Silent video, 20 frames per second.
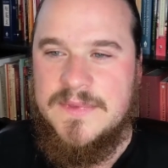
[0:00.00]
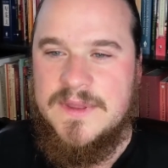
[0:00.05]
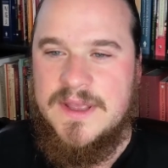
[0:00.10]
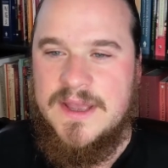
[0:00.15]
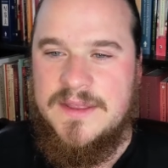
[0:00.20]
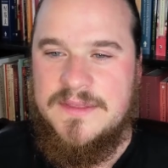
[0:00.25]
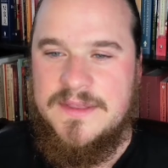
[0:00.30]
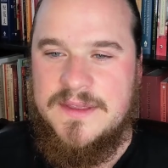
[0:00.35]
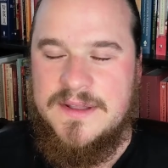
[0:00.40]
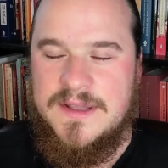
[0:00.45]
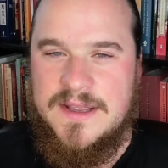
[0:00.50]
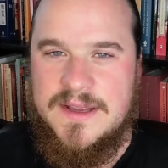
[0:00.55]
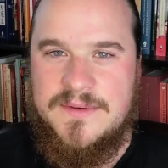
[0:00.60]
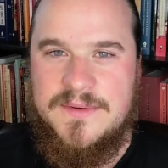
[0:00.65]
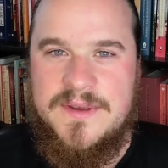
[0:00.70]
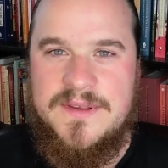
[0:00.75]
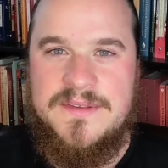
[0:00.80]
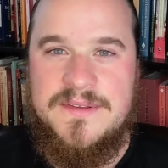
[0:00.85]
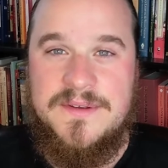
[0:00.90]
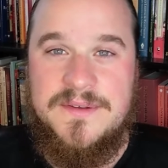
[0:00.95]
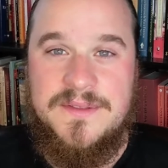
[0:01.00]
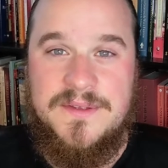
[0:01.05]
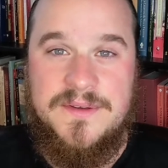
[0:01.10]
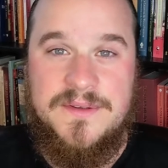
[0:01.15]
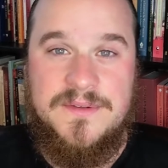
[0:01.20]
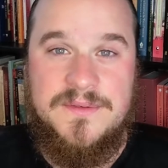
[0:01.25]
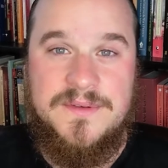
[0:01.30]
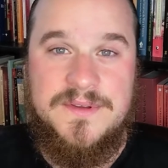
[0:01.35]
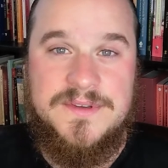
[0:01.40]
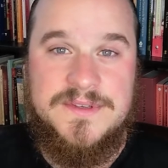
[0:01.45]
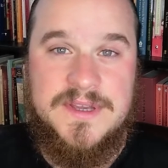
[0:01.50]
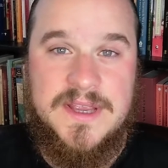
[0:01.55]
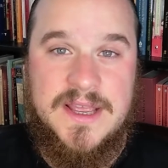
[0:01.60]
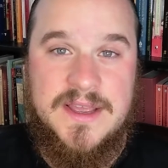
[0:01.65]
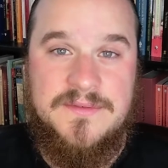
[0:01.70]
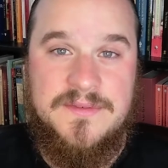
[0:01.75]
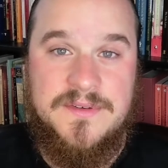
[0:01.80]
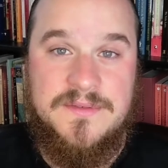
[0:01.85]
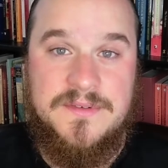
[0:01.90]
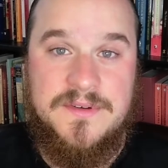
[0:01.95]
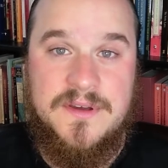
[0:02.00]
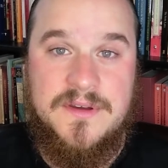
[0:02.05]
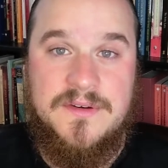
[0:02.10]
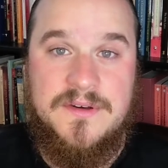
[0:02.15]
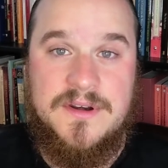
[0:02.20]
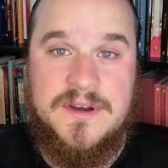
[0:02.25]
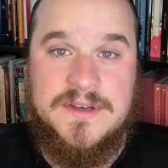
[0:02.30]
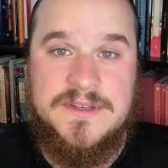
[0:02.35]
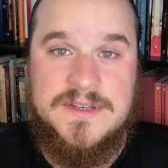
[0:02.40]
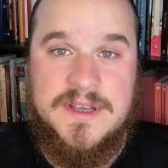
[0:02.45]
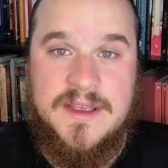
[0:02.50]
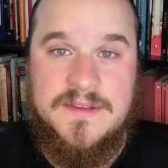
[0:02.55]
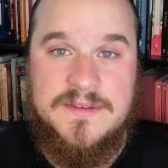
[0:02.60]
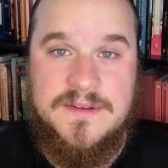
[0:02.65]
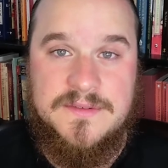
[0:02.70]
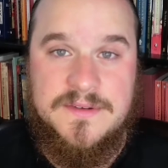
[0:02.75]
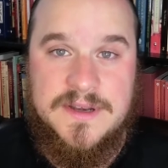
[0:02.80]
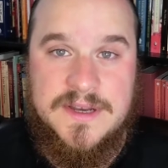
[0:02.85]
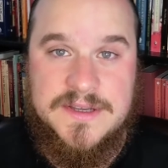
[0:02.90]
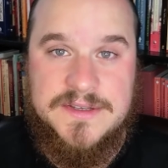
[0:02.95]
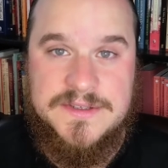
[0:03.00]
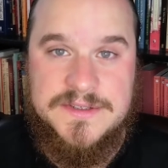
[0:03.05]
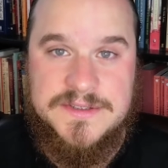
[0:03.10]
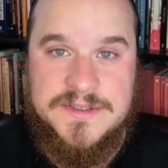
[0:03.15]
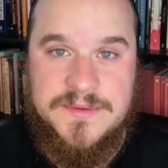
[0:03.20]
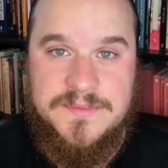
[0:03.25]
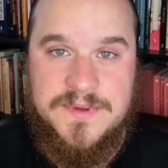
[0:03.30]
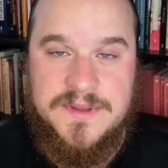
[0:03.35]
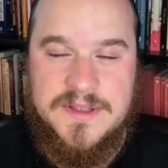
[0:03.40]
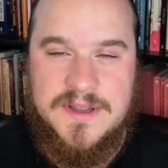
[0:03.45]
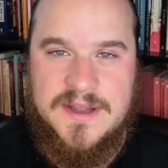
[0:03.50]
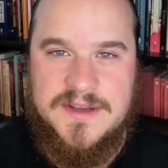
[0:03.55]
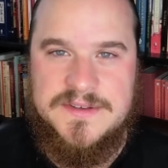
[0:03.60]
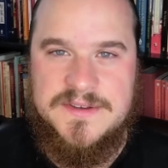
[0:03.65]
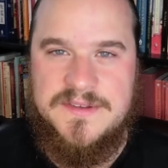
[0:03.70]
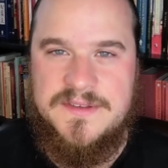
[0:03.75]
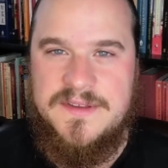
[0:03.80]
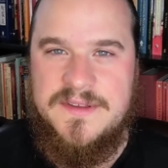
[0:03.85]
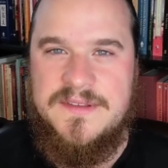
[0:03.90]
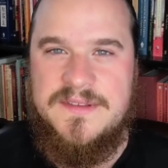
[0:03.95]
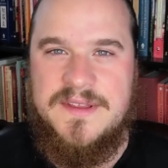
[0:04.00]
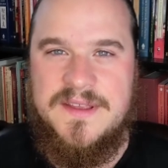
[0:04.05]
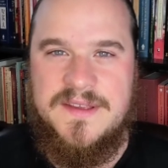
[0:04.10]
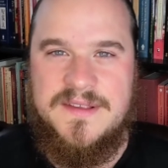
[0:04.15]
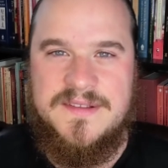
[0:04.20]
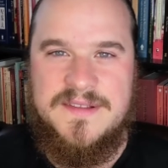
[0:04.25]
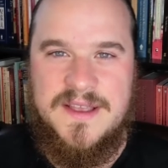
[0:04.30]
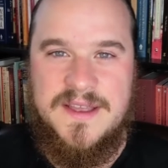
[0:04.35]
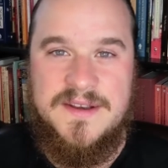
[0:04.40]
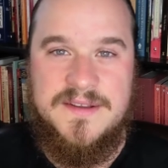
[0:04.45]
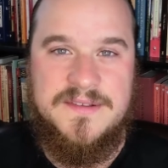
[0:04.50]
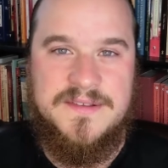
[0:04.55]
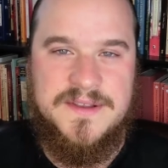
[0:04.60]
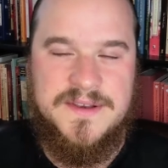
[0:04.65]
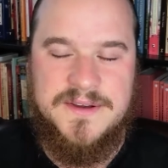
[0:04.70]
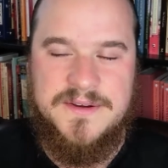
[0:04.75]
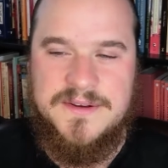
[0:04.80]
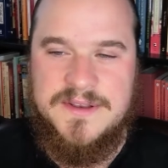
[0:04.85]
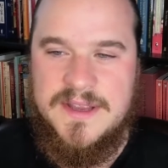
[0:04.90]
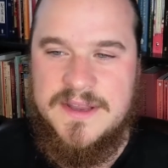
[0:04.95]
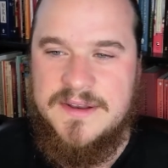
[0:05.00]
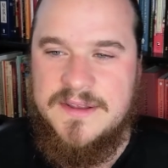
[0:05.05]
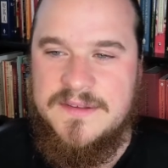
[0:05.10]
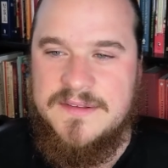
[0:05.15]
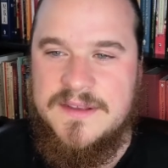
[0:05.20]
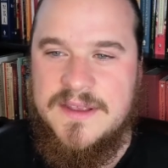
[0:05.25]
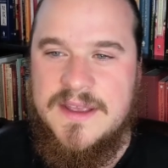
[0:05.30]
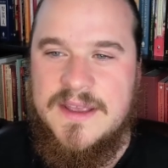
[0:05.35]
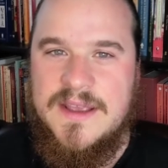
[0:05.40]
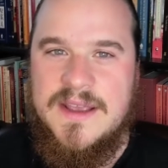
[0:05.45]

And then likewise, there are those which have a rajasic relationship with consciousness. They excite us and irritate us.